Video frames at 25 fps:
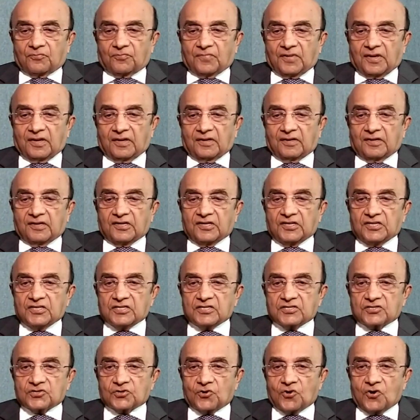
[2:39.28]
And he
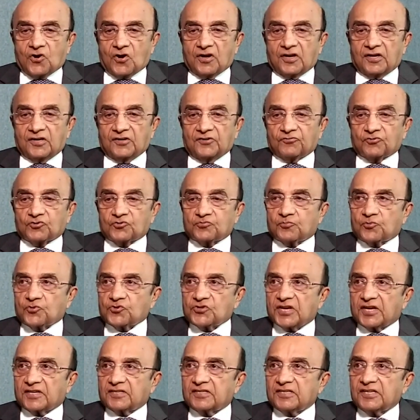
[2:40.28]
saw and he was
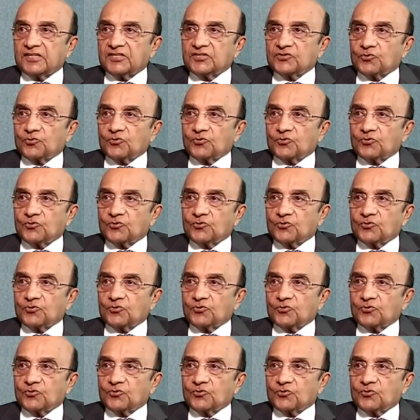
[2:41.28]
projecting his